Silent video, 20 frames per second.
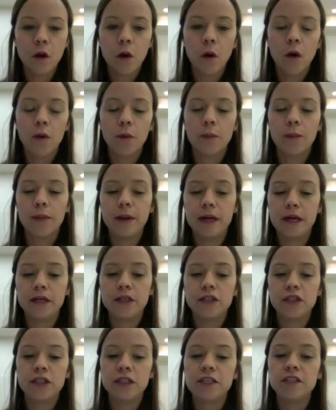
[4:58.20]
Or B,
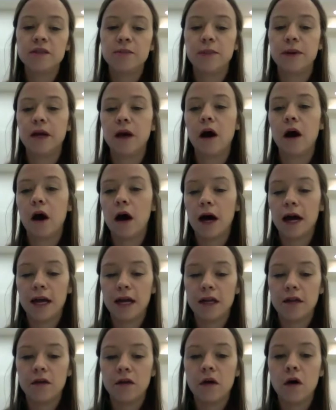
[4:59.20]
she is
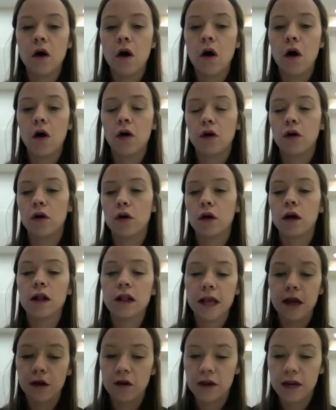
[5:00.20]
behind on her
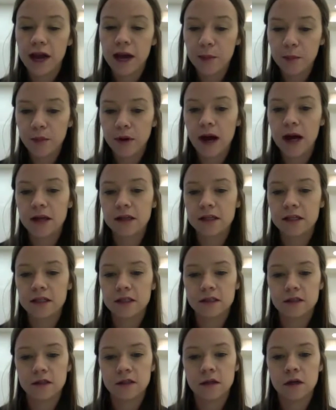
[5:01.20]
clarinet
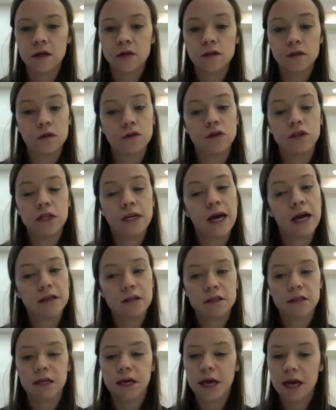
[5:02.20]
practice, so she has
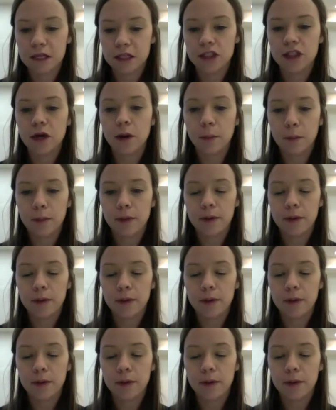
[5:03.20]
to catch up.